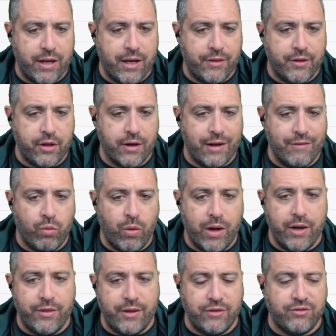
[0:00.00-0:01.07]
I think you're going to have one
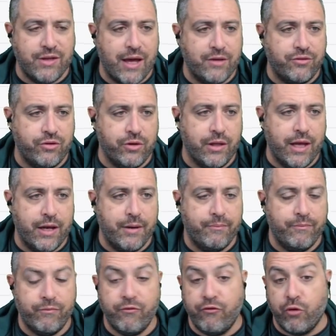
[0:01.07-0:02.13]
of these guys in your lineup
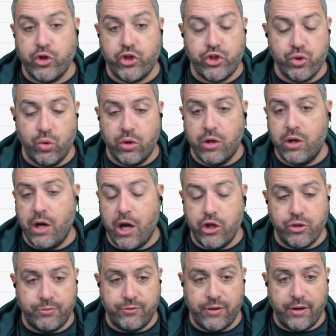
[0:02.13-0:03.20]
for sure,
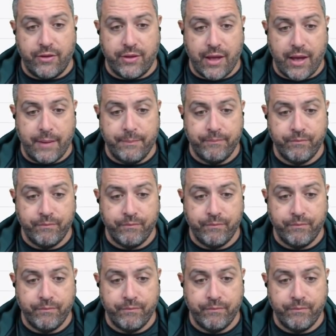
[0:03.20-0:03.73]
100% of the time.